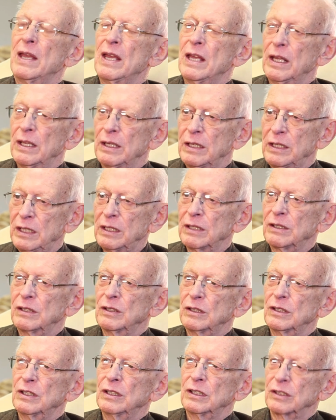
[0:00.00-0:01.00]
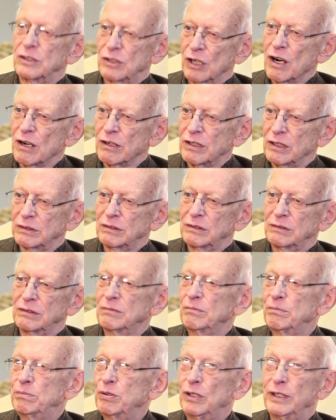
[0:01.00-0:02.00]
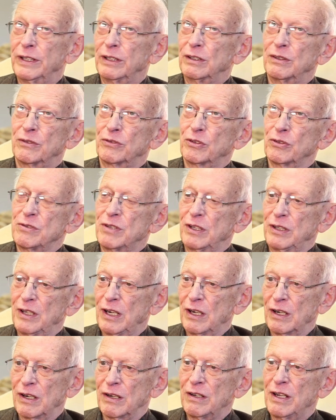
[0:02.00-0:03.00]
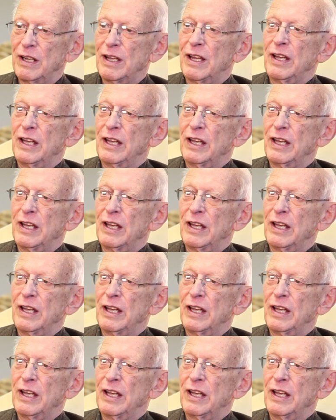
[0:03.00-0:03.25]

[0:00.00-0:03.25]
and hit a target pulling through the air,